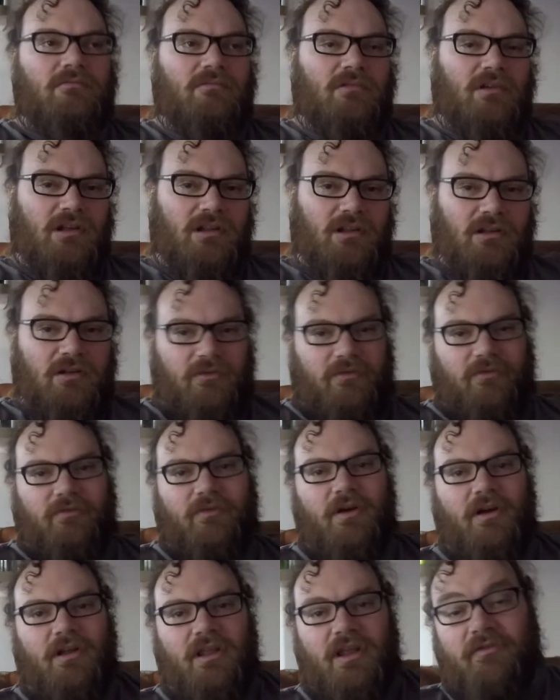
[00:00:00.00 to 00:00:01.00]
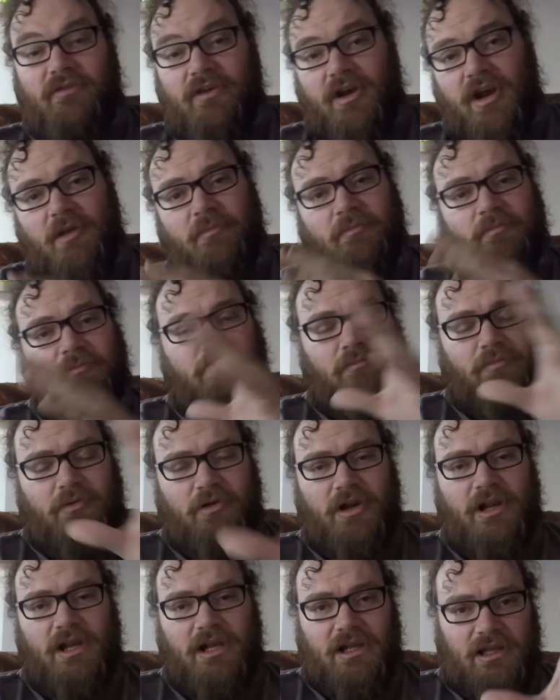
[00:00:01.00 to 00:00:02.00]
a little far. If you're going to put
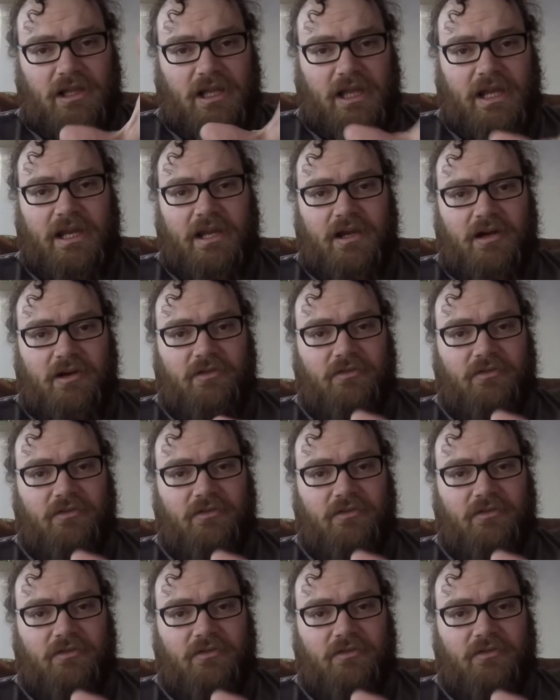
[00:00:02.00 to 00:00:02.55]
it in linear